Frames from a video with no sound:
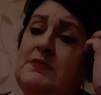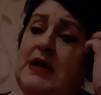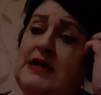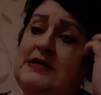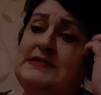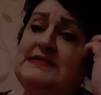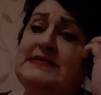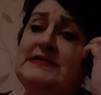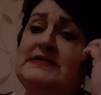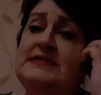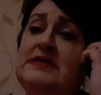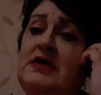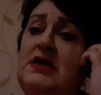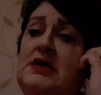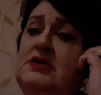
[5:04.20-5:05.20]
masks,
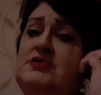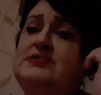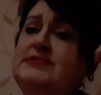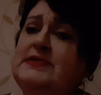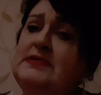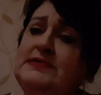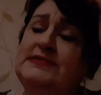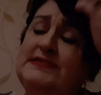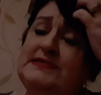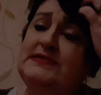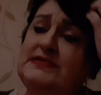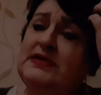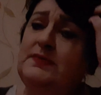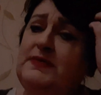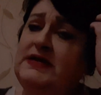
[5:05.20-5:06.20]
just
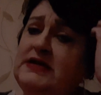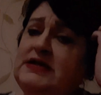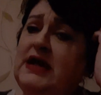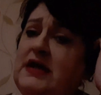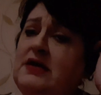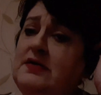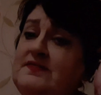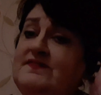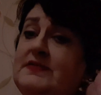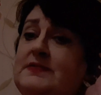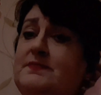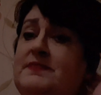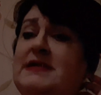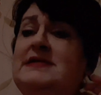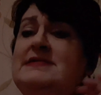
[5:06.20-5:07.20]
to be careful,
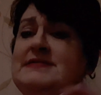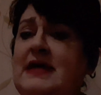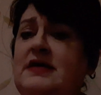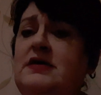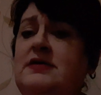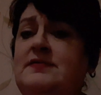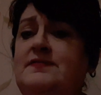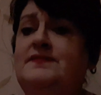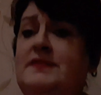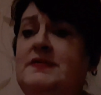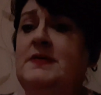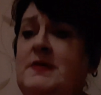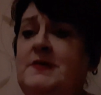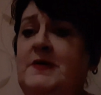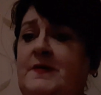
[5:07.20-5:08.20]
be safe,
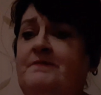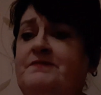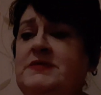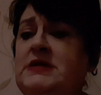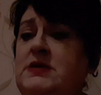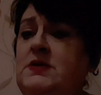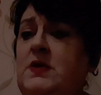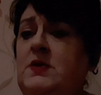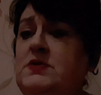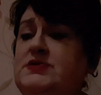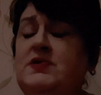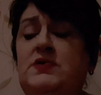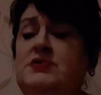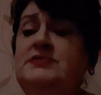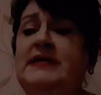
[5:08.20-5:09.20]
you know,
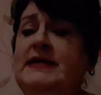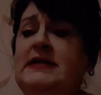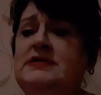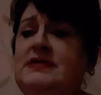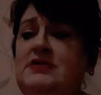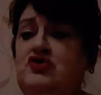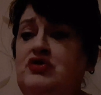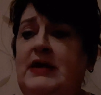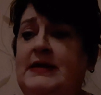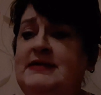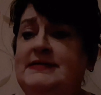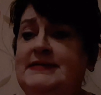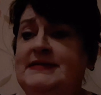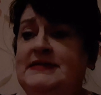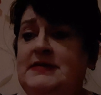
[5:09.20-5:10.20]
don't take the
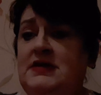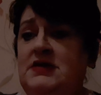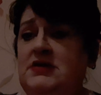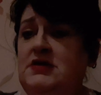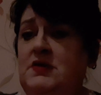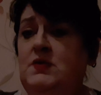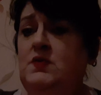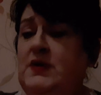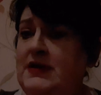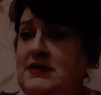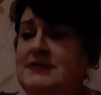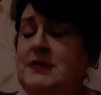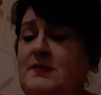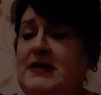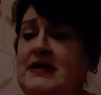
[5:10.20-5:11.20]
chance, wear
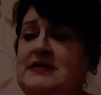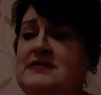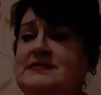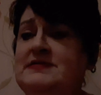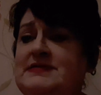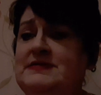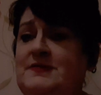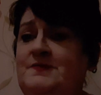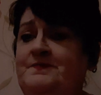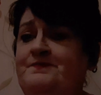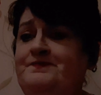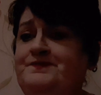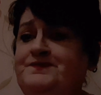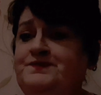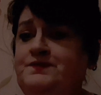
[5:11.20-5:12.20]
the masks.
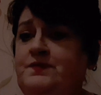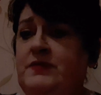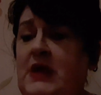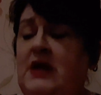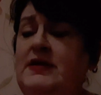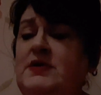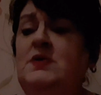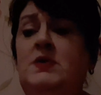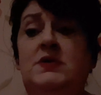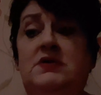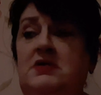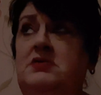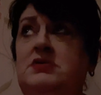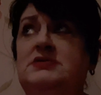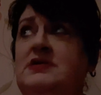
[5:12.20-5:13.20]
I know,
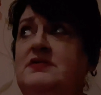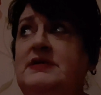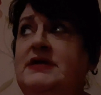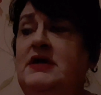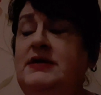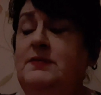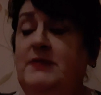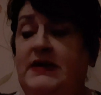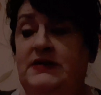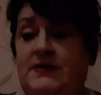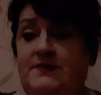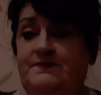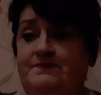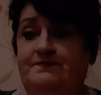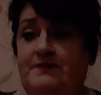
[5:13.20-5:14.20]
oh, they're a nightmare,
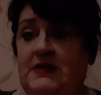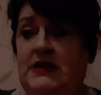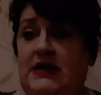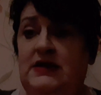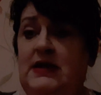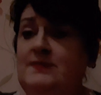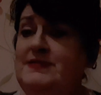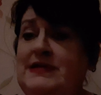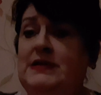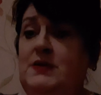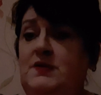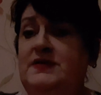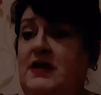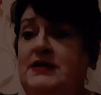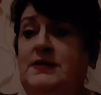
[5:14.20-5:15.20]
an
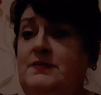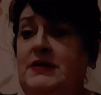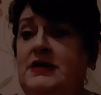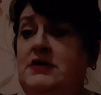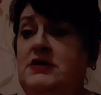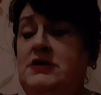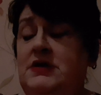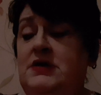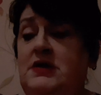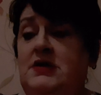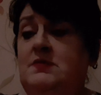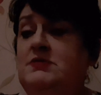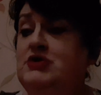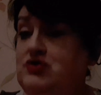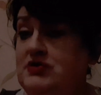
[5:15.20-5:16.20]
absolute nightmare,
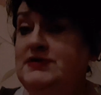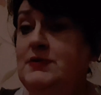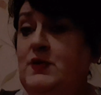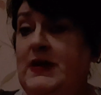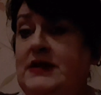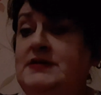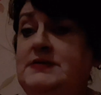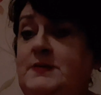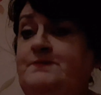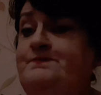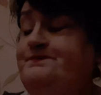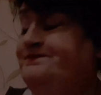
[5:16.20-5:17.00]
but just wear them.